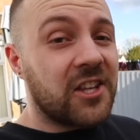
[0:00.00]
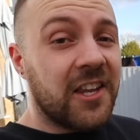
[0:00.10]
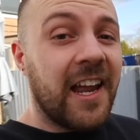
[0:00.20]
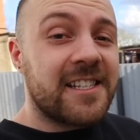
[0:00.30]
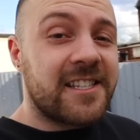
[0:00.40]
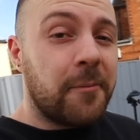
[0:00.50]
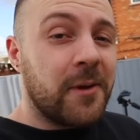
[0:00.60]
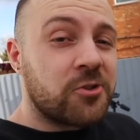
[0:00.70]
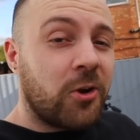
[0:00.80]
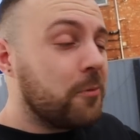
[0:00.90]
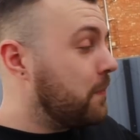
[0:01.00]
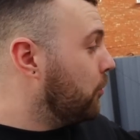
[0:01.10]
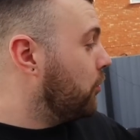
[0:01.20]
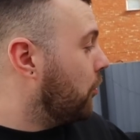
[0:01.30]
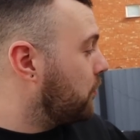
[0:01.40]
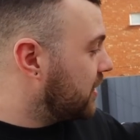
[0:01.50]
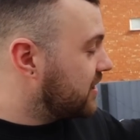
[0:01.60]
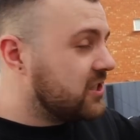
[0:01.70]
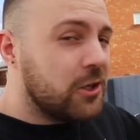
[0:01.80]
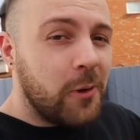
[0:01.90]
So the next step is trying to build up
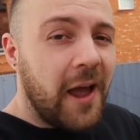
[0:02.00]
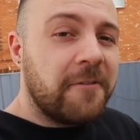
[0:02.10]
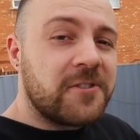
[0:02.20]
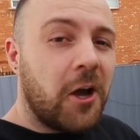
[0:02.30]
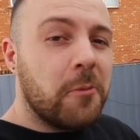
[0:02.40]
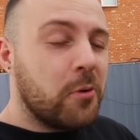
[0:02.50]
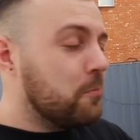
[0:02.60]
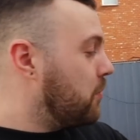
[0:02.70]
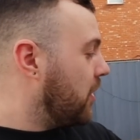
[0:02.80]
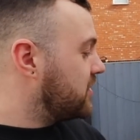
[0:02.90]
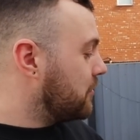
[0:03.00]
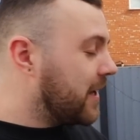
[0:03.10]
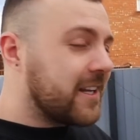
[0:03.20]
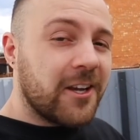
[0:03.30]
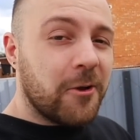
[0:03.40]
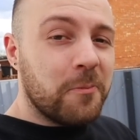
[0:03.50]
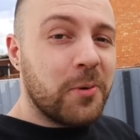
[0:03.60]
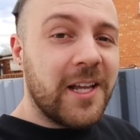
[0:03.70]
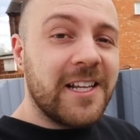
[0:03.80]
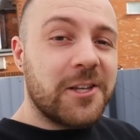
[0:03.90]
this new F-Type bumper to make it
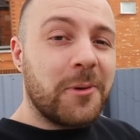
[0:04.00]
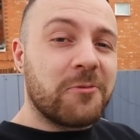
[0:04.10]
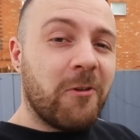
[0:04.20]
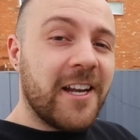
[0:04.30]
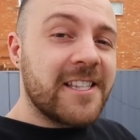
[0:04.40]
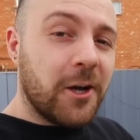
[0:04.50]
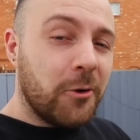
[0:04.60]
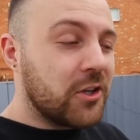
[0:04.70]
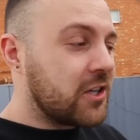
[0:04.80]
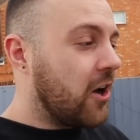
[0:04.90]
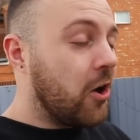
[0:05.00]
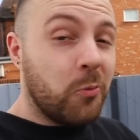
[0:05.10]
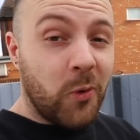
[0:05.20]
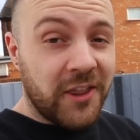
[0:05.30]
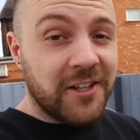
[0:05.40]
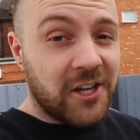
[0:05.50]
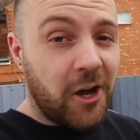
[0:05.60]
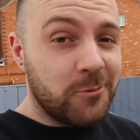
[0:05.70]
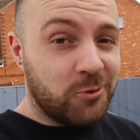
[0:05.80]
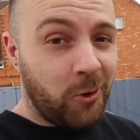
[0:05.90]
complete so it's ready to go on the car when the time's